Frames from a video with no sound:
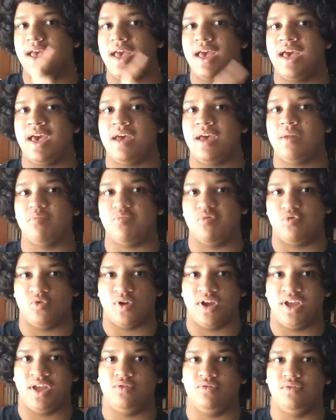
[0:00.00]
and
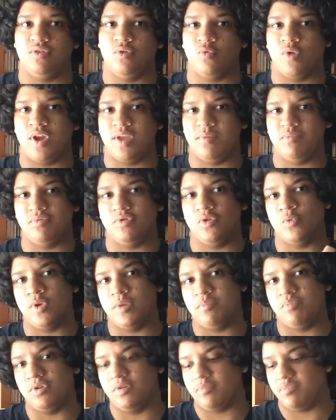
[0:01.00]
Prey, the
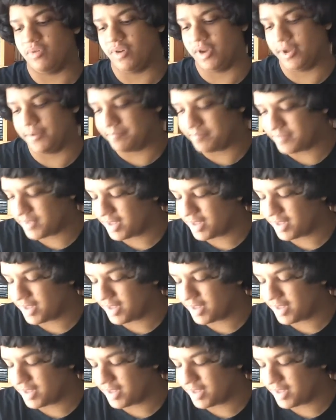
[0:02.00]
reboot of Prey.